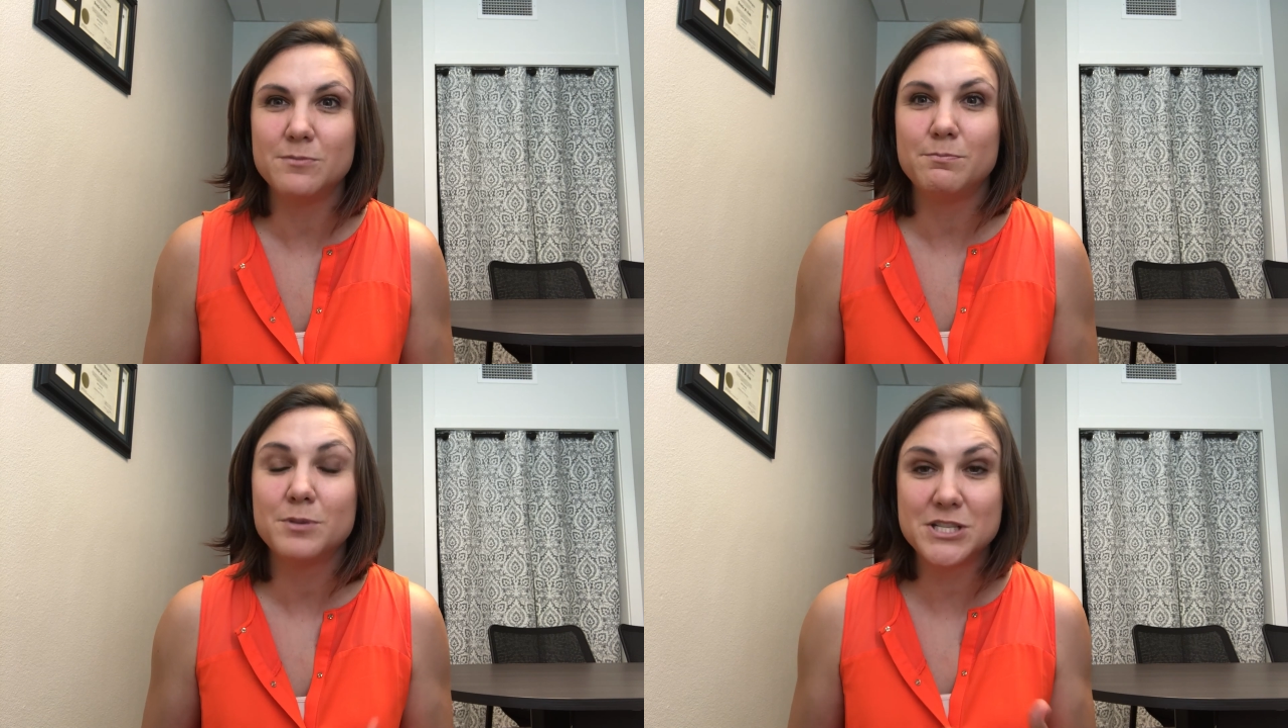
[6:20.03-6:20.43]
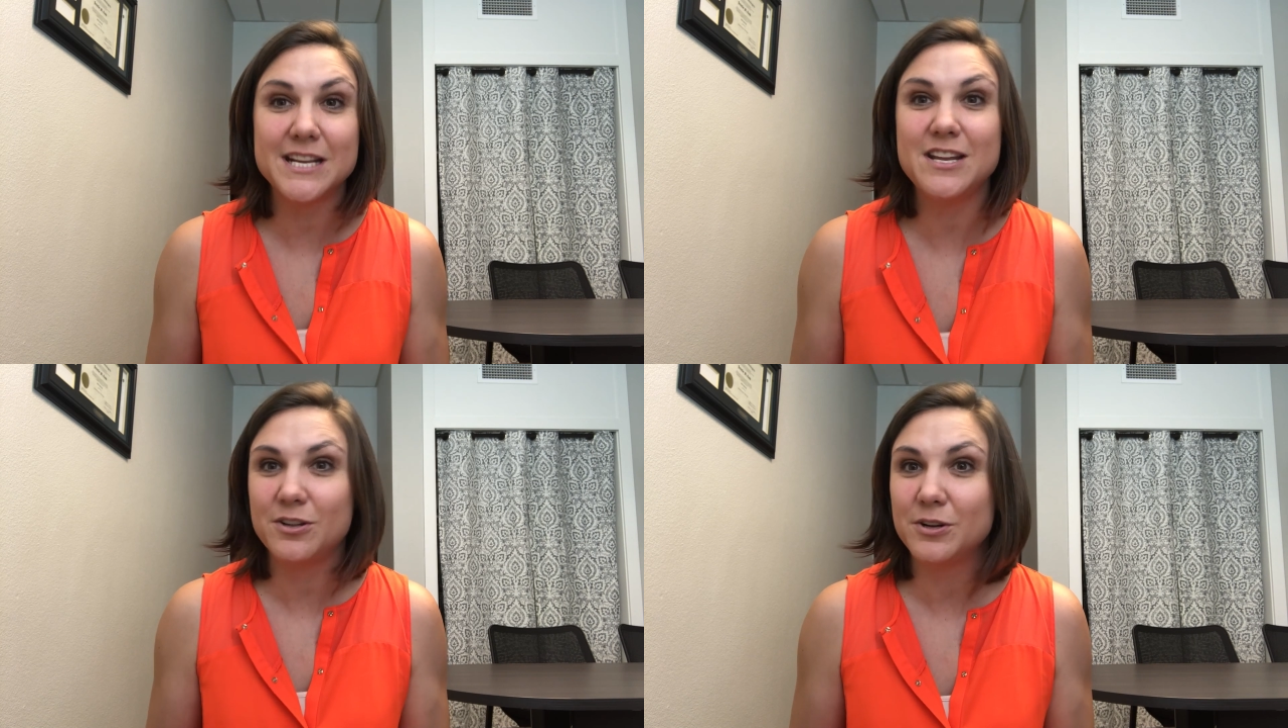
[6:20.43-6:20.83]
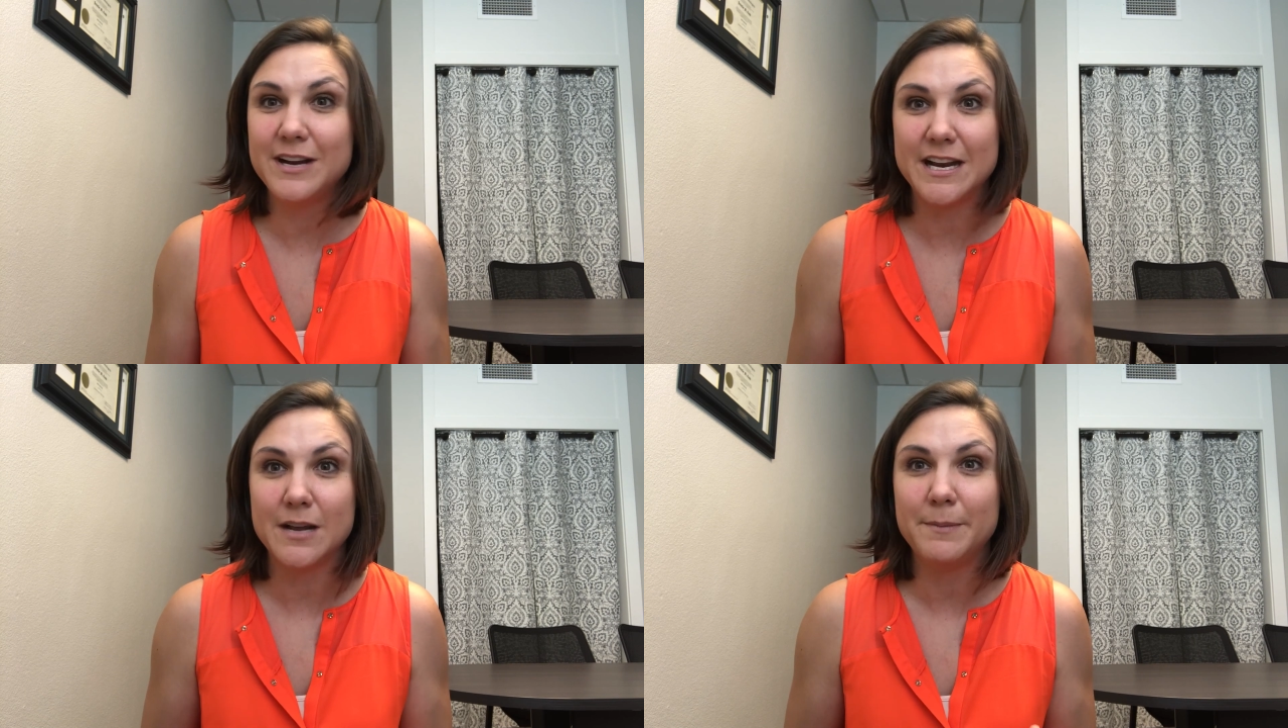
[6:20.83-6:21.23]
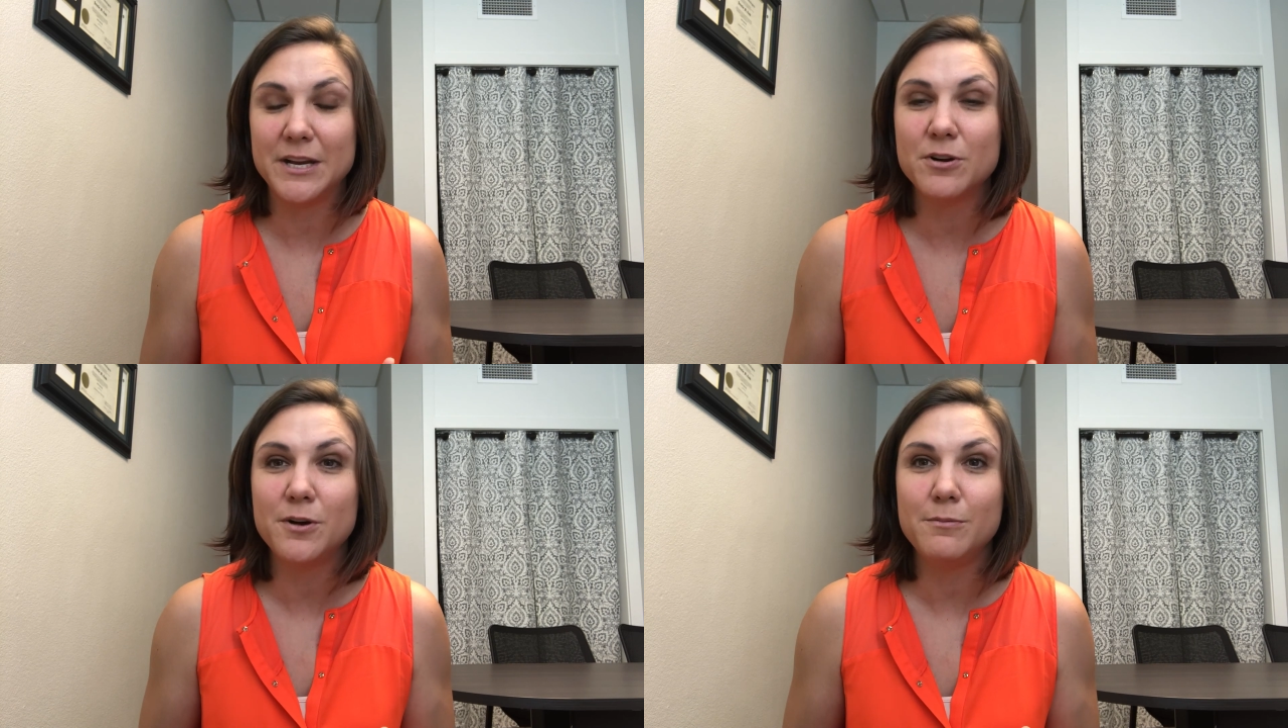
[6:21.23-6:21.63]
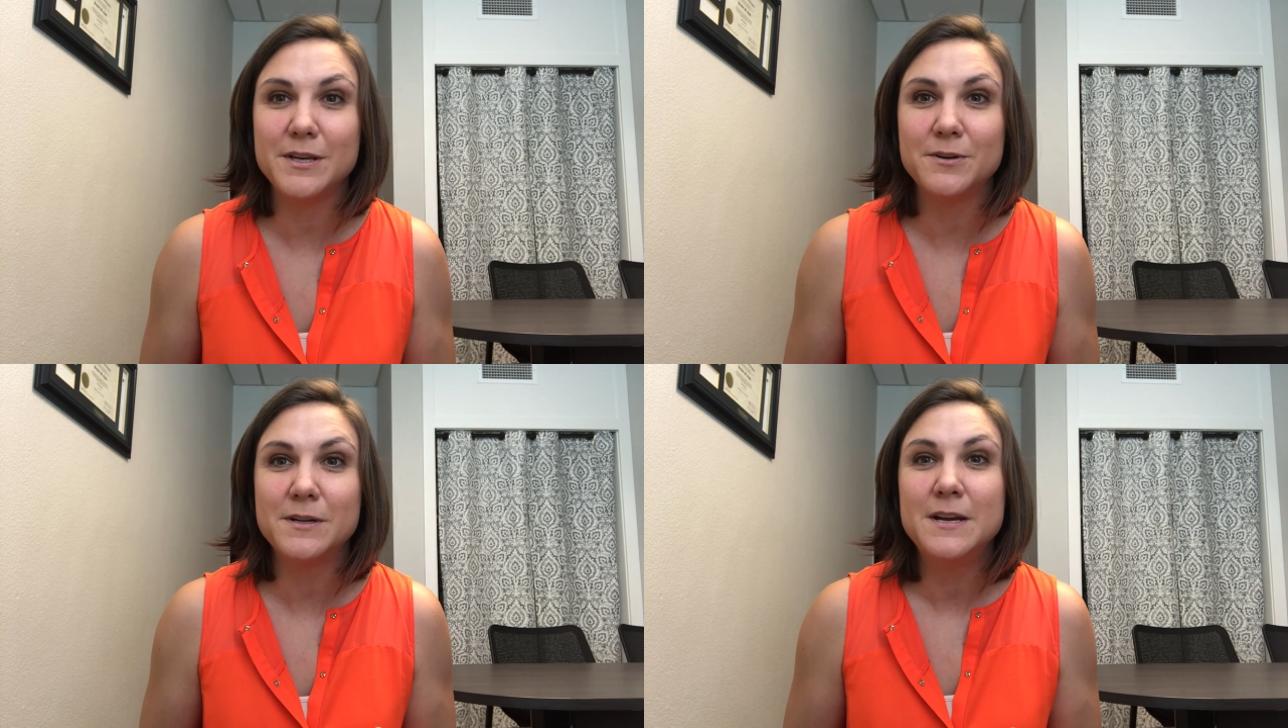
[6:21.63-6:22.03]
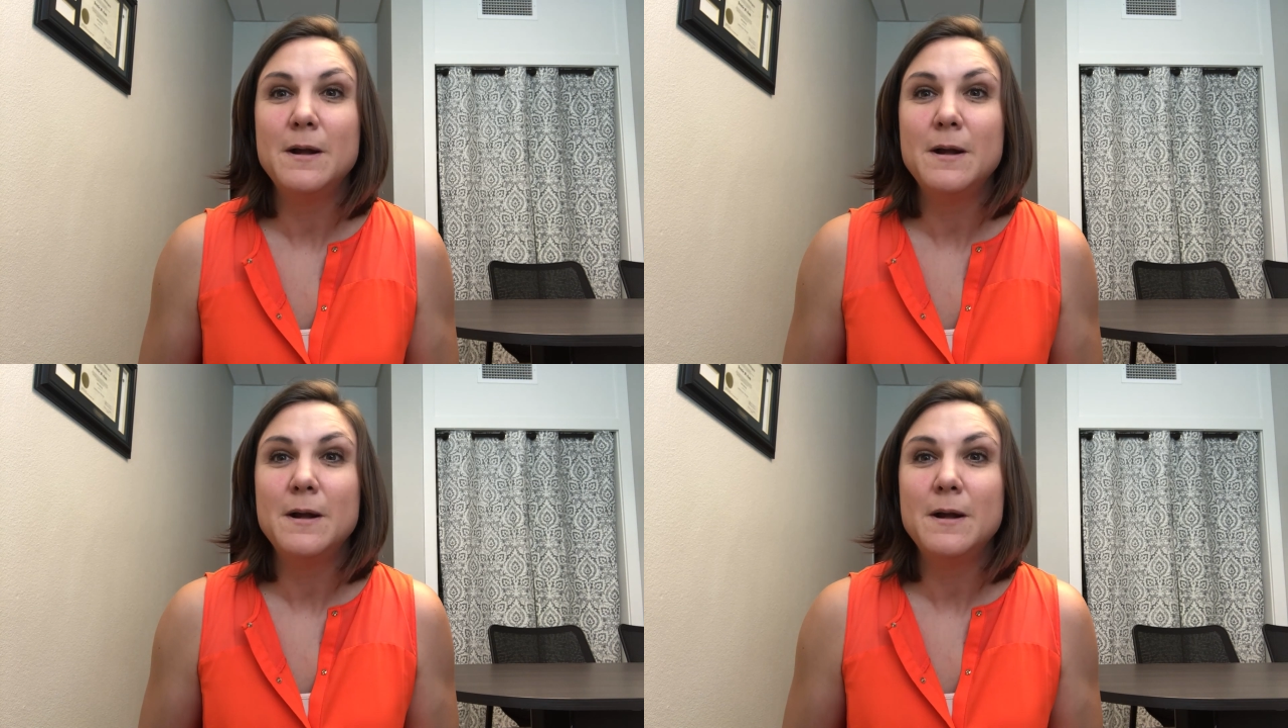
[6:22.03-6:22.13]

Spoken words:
particular antimicrobial.